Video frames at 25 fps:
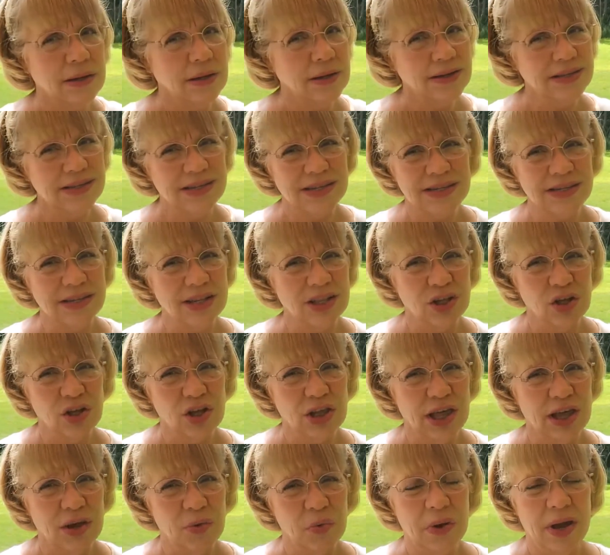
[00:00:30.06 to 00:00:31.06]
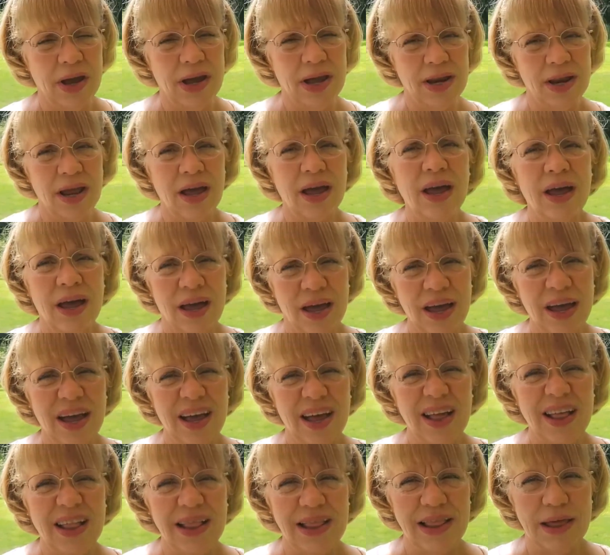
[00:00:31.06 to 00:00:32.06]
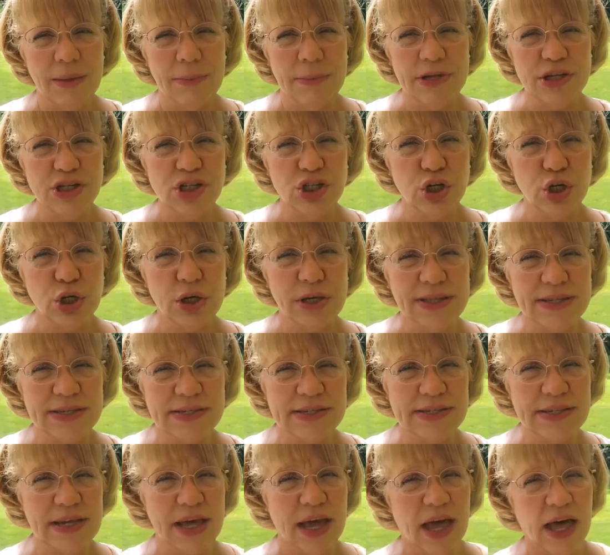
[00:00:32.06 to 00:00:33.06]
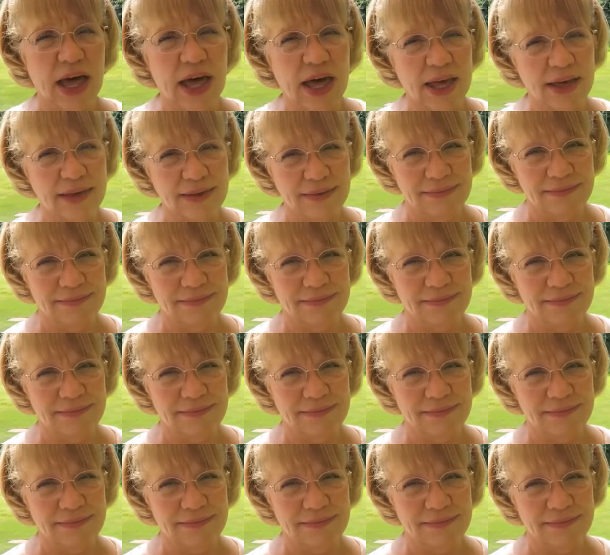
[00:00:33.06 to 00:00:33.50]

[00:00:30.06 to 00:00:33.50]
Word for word: It doesn't look like rain. Let me show you the sky.